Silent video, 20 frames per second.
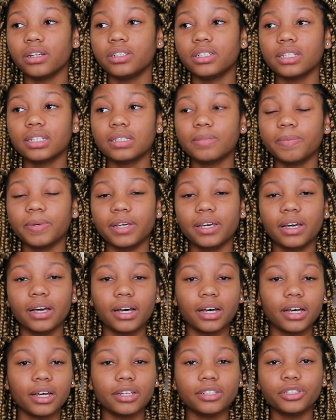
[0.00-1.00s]
Just
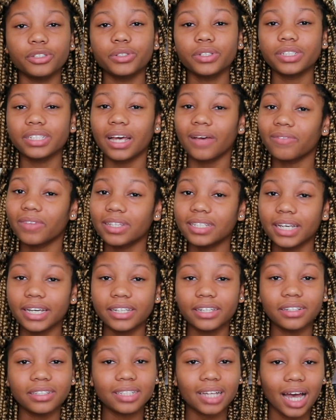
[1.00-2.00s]
because you just have to
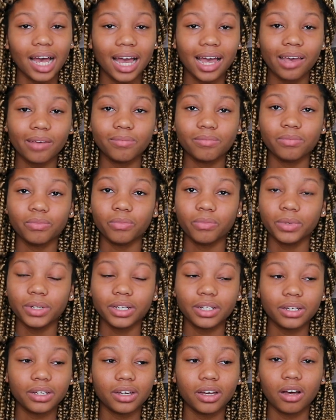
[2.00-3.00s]
take your time
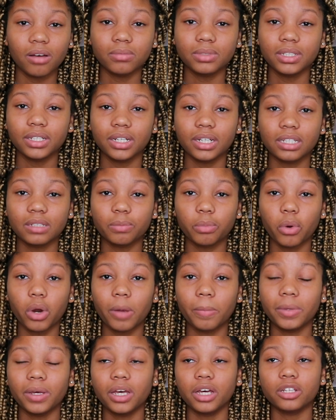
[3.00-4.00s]
when it comes to this
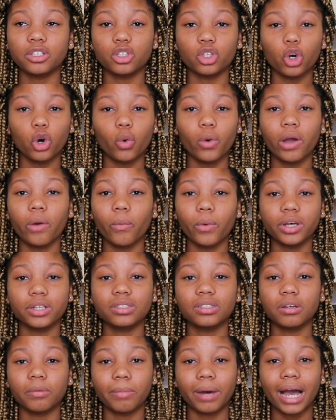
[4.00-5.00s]
part, because no one
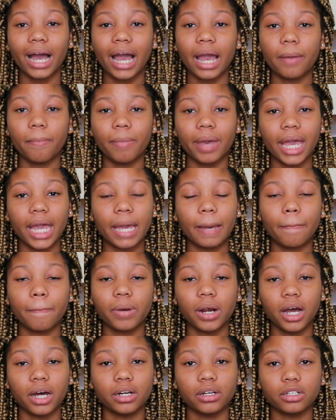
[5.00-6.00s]
wants to buy
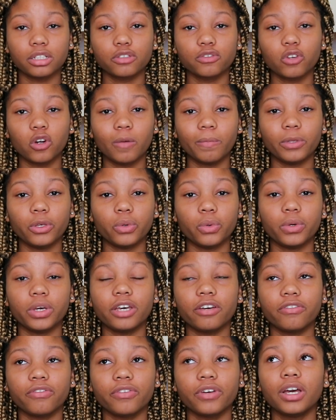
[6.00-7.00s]
bad products from you.
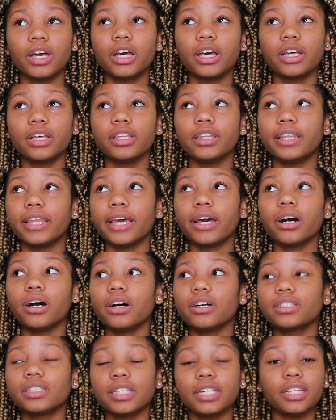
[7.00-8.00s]
If
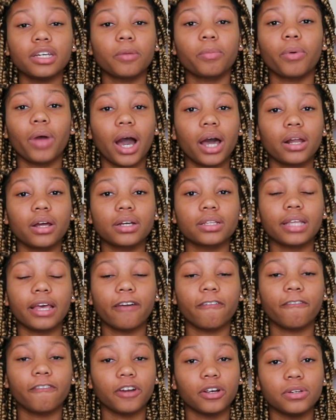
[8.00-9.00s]
they'll see your product
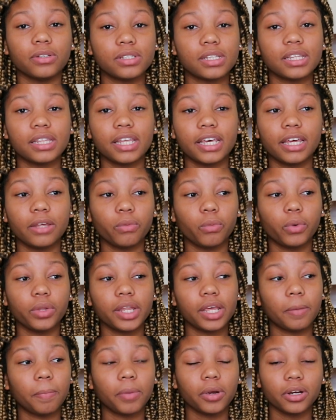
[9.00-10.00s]
at first, and then
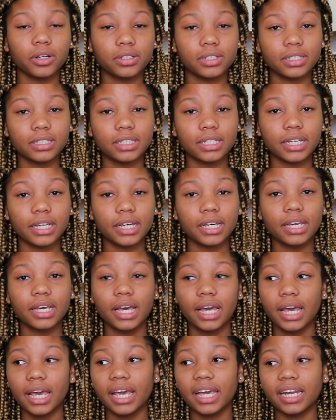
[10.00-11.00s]
when they purchase it
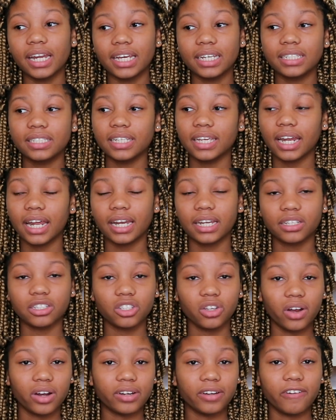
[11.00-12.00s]
and they see that it's
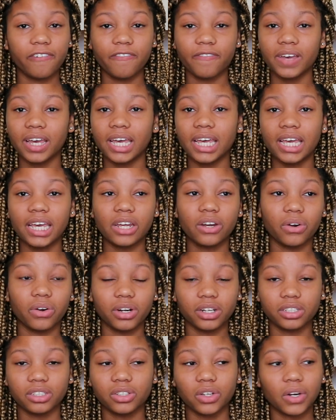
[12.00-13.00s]
starting to fade
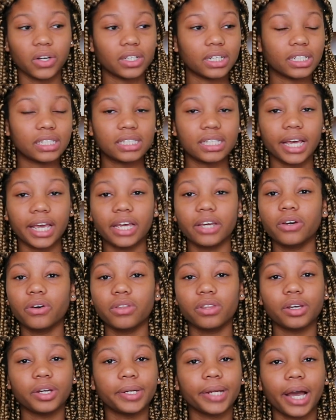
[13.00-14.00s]
or it's starting to
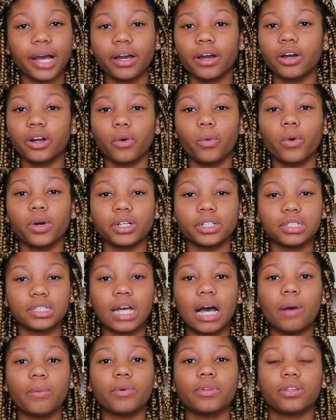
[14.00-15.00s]
tangle, they're not gonna wanna
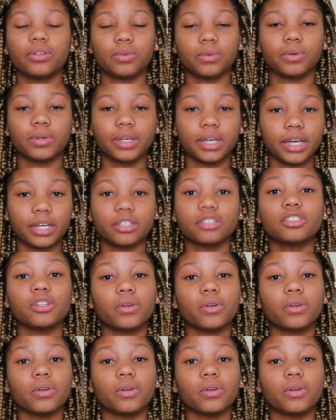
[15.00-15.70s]
shop with you again.